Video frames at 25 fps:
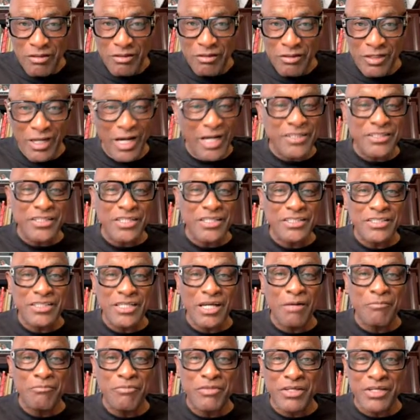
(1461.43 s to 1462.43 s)
not just
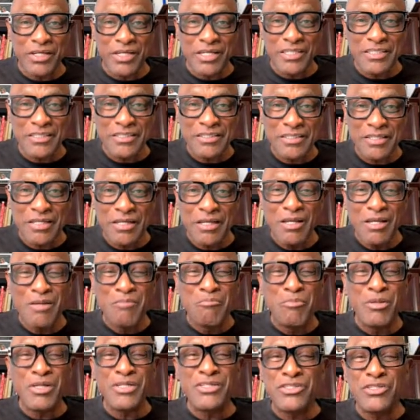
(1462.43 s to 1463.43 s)
some things,
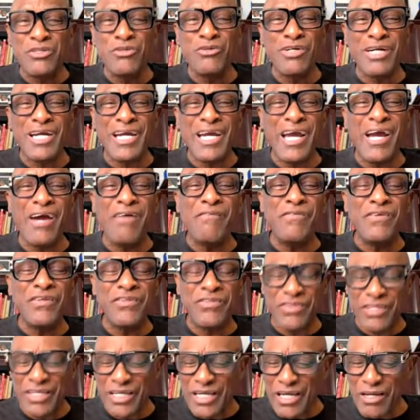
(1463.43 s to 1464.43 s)
but do
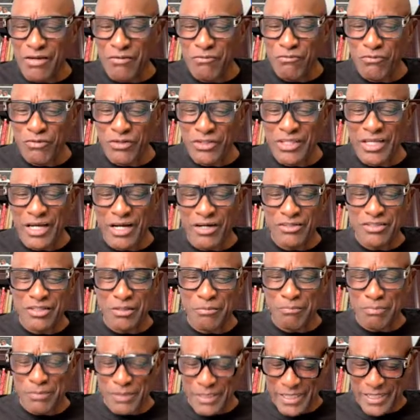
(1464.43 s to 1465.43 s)
everything without
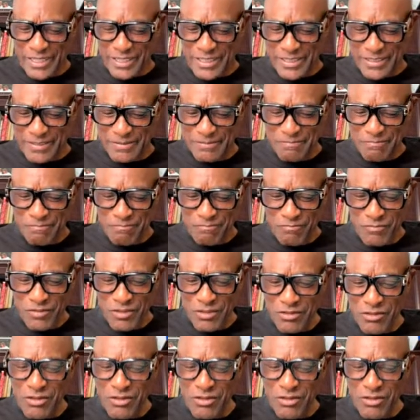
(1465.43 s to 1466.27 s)
complaining. Mm-hmm.